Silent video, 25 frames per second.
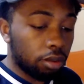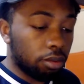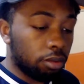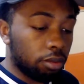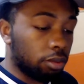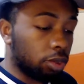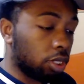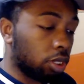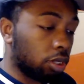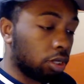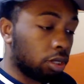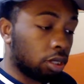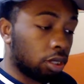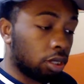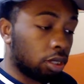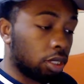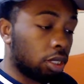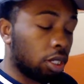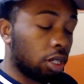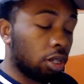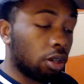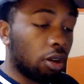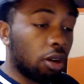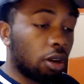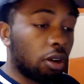just
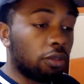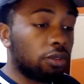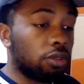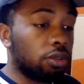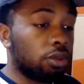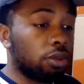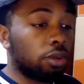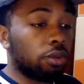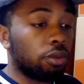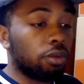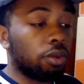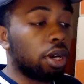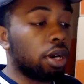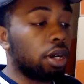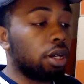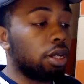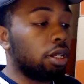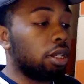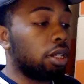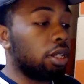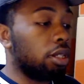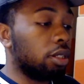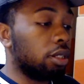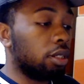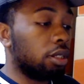get off to a run
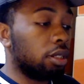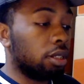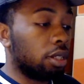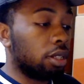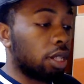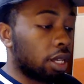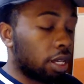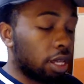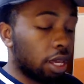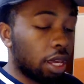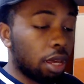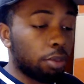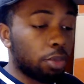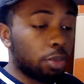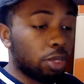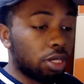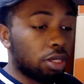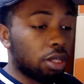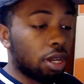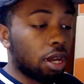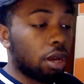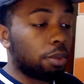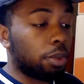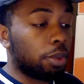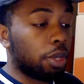and they can't be
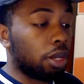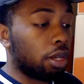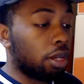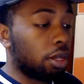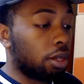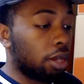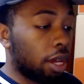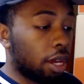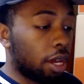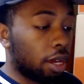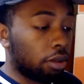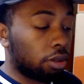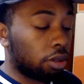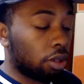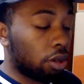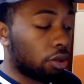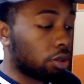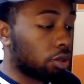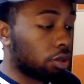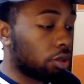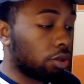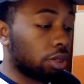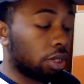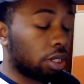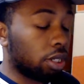stopped. They had
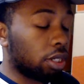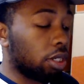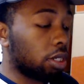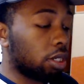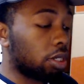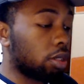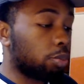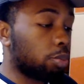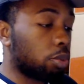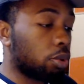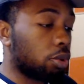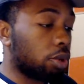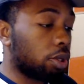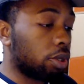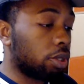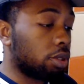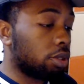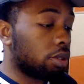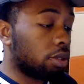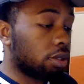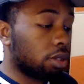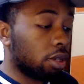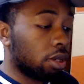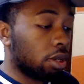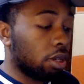33 unanswered
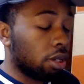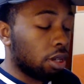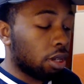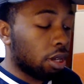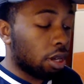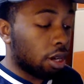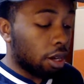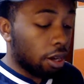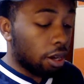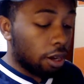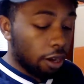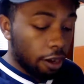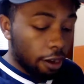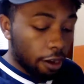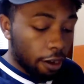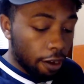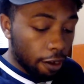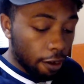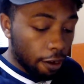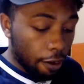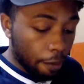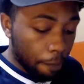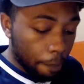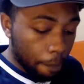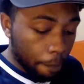points.
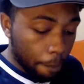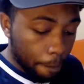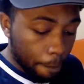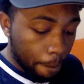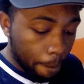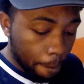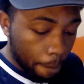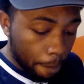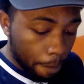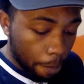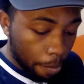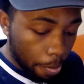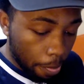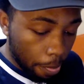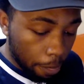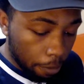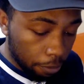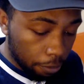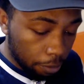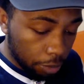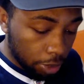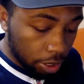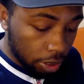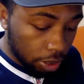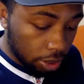But
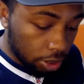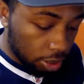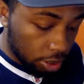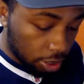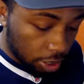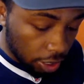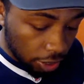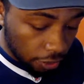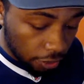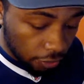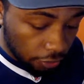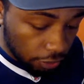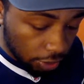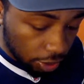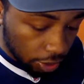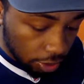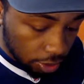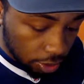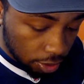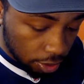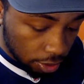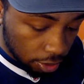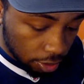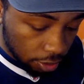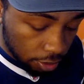the
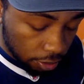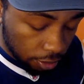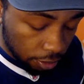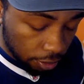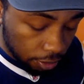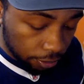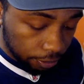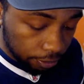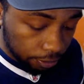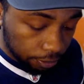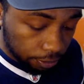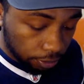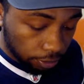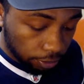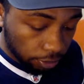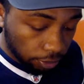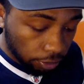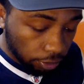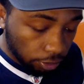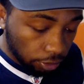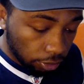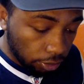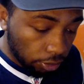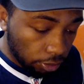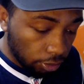defense
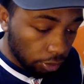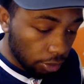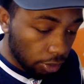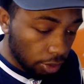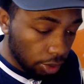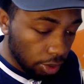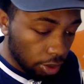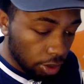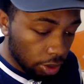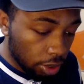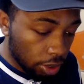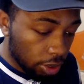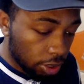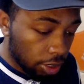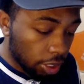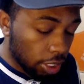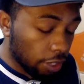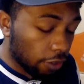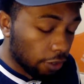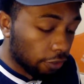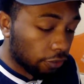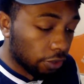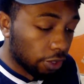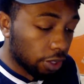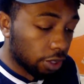
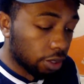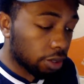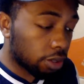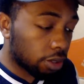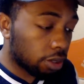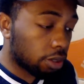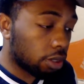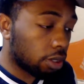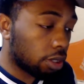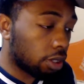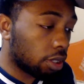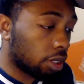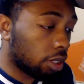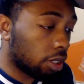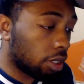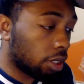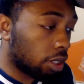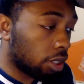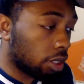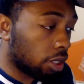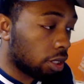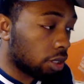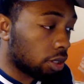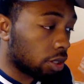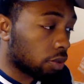
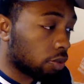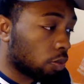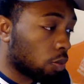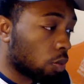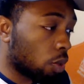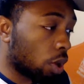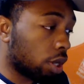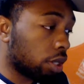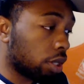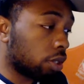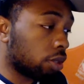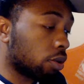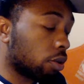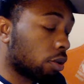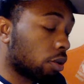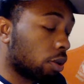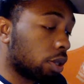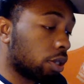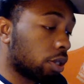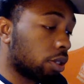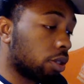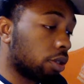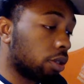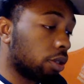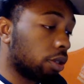is what is
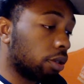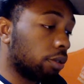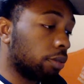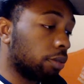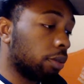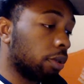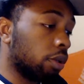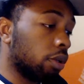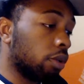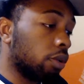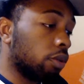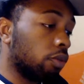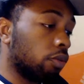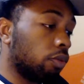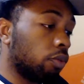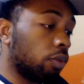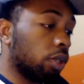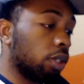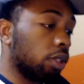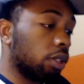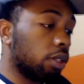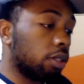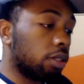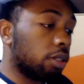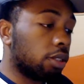going to
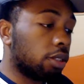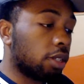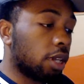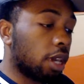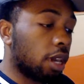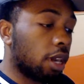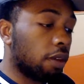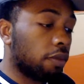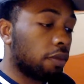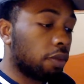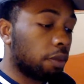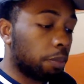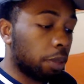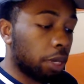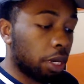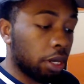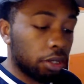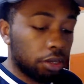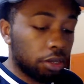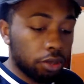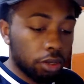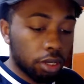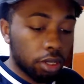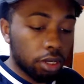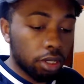really save the
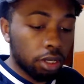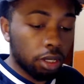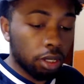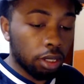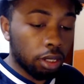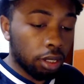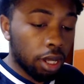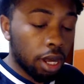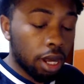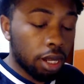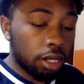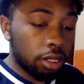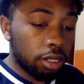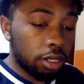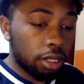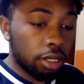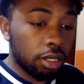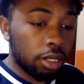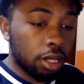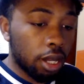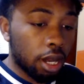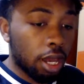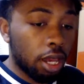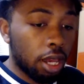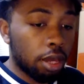Patriots in a lot of these
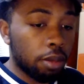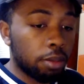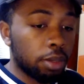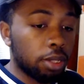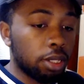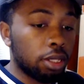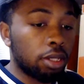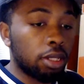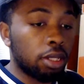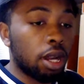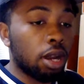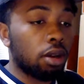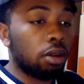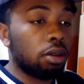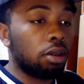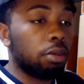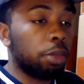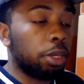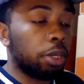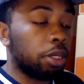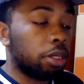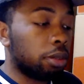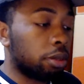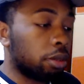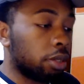games. It's not going to
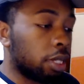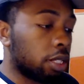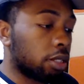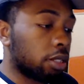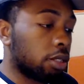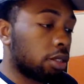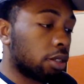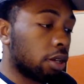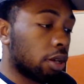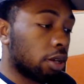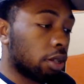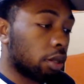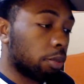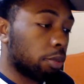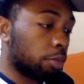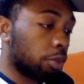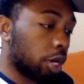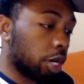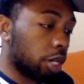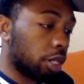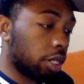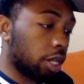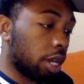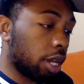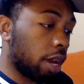be necessarily
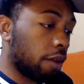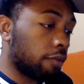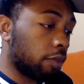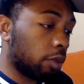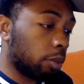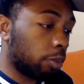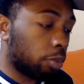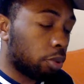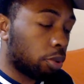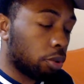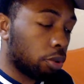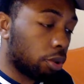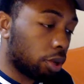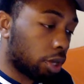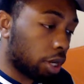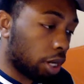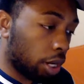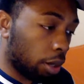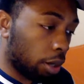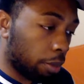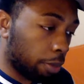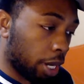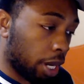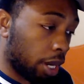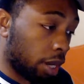Brady having to pull
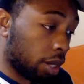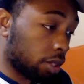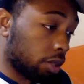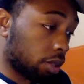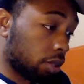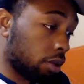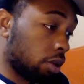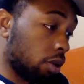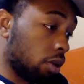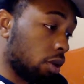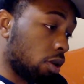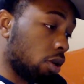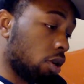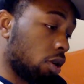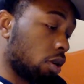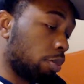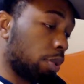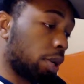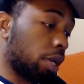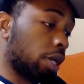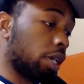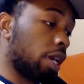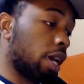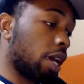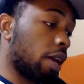comebacks or
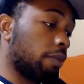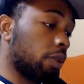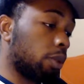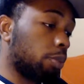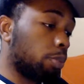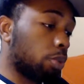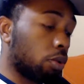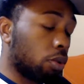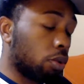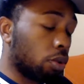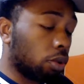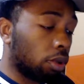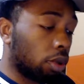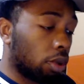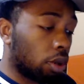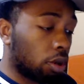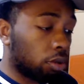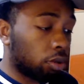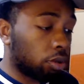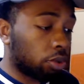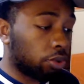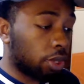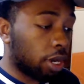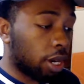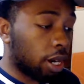Brady having to pull
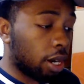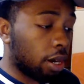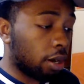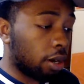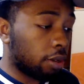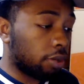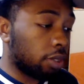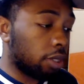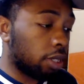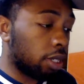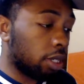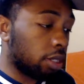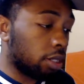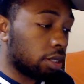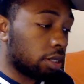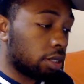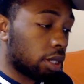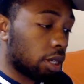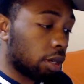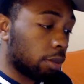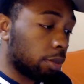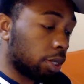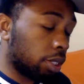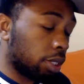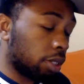long drives to get his
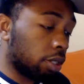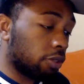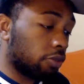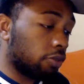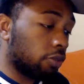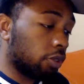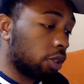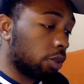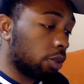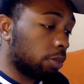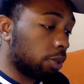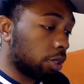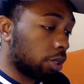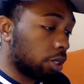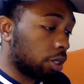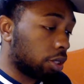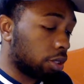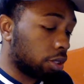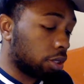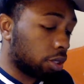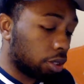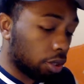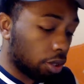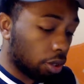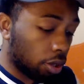team in good field
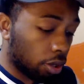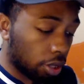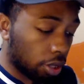position and all